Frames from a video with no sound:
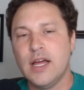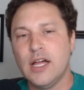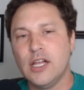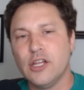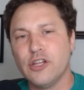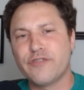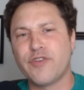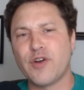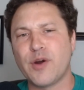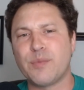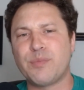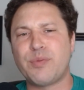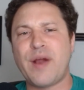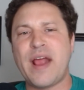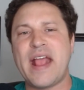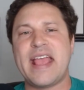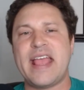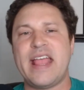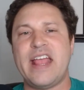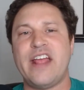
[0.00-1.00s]
look for a
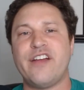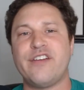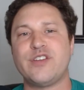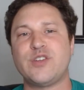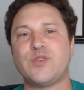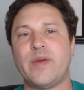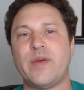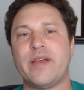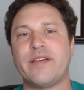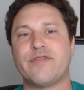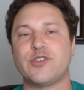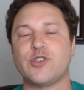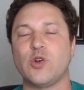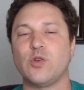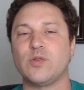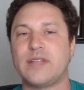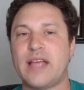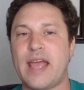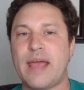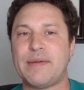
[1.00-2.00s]
break here this week for
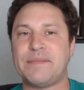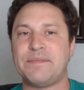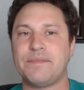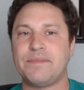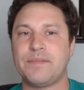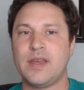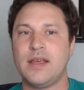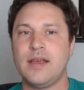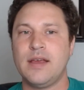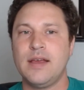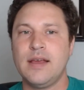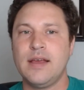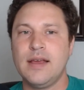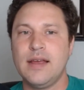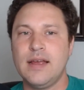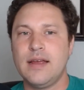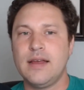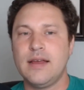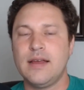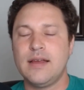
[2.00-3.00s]
Joel Damon.
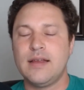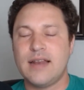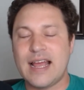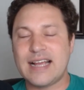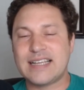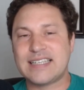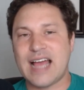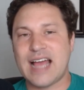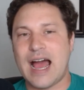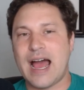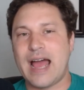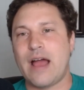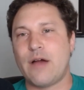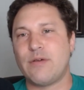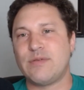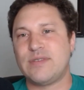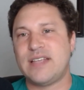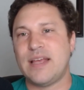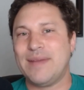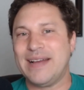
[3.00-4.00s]
Next guy, I
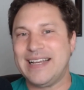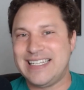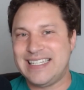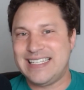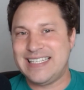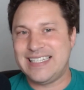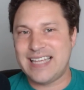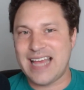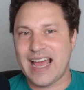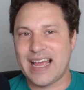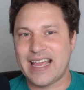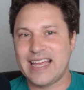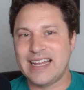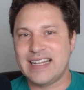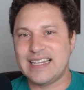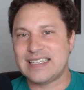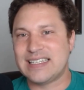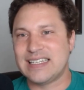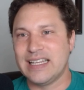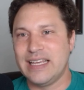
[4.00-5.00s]
would say my
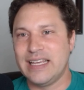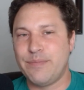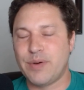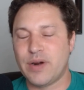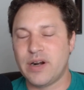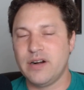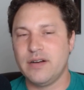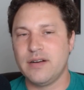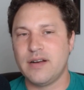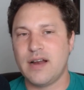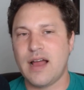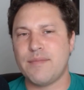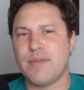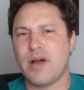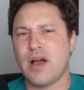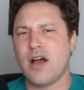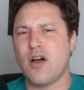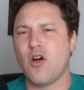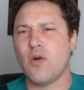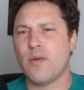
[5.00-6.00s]
second sleeper,
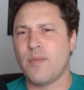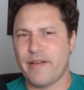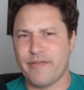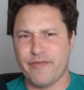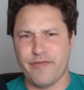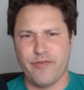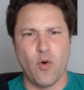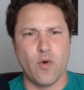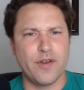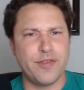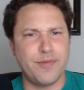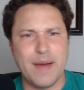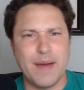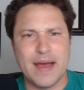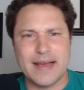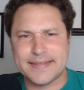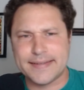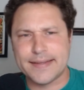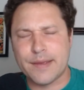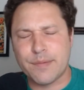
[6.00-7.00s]
my fourth
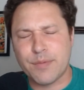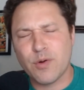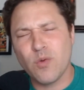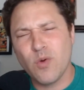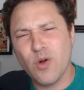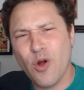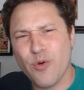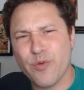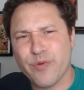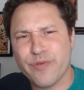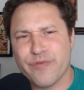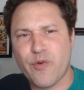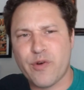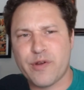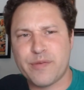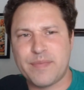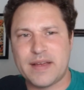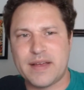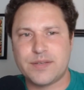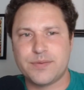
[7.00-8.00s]
best sleeper. We'll go with
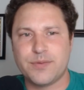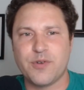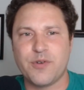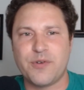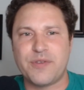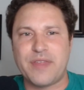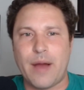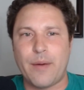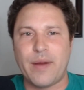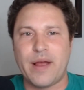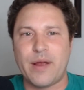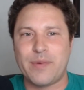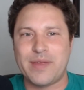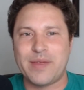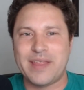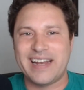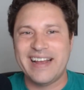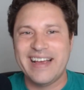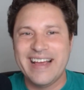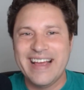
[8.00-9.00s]
fourth best. We'll go that way with
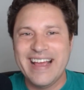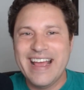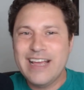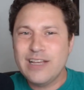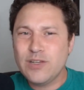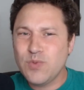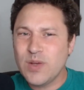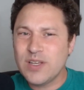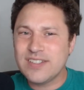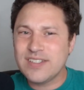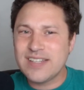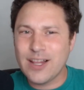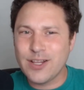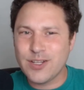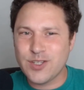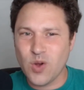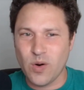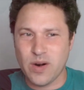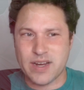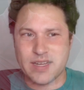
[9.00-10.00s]
it. Is Will
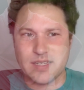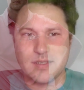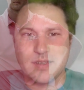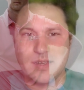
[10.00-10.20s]
Zalatoris.